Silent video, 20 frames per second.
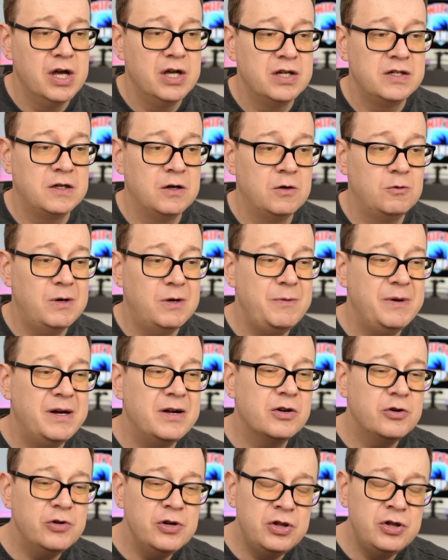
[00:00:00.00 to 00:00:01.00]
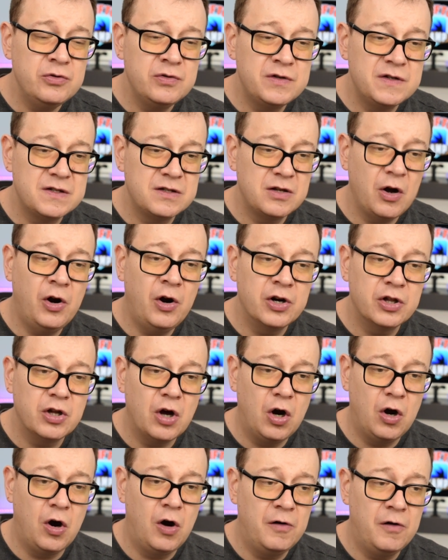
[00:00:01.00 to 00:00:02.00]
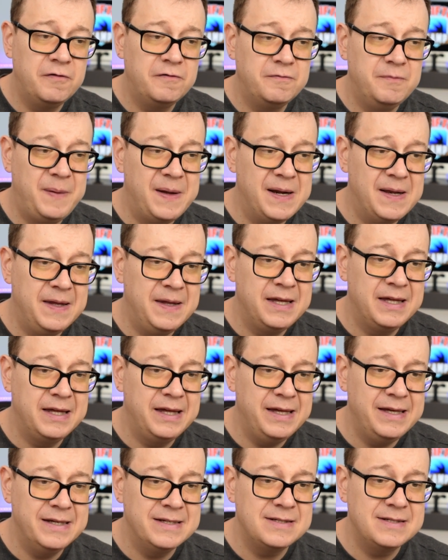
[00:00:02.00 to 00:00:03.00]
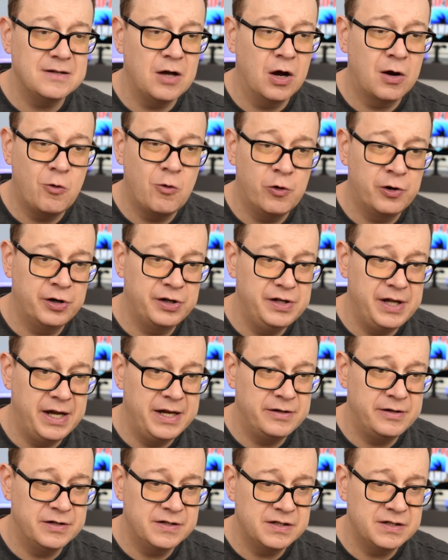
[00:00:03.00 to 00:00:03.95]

So what we are going to start off building is a coordinator.